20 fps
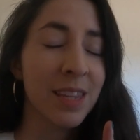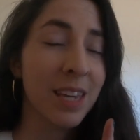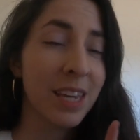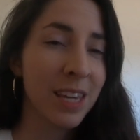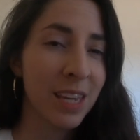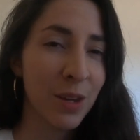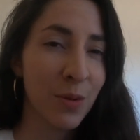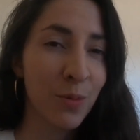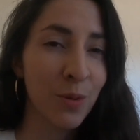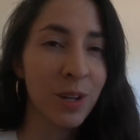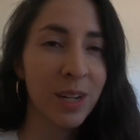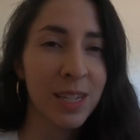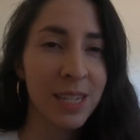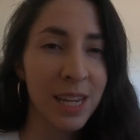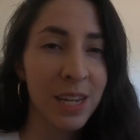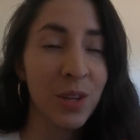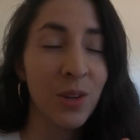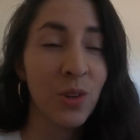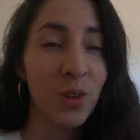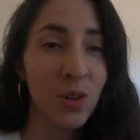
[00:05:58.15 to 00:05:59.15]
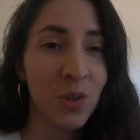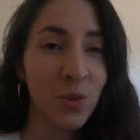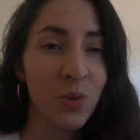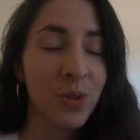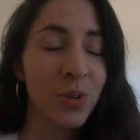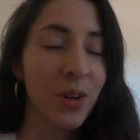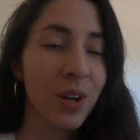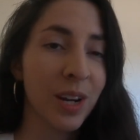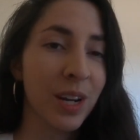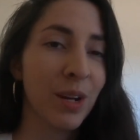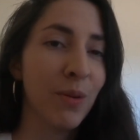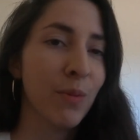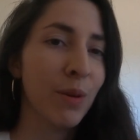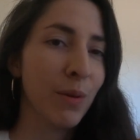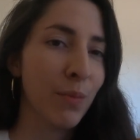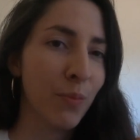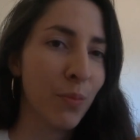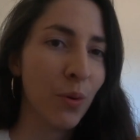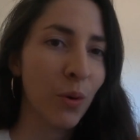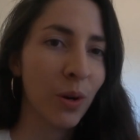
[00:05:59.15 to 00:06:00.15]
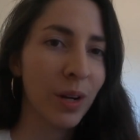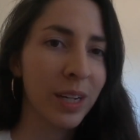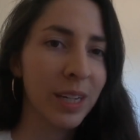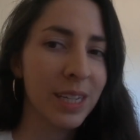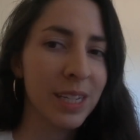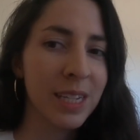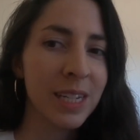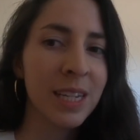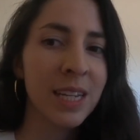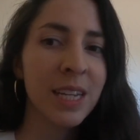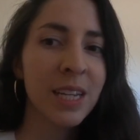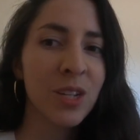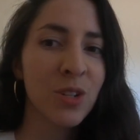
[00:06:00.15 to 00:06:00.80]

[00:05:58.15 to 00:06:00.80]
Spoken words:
the keywords that you use are going to be important.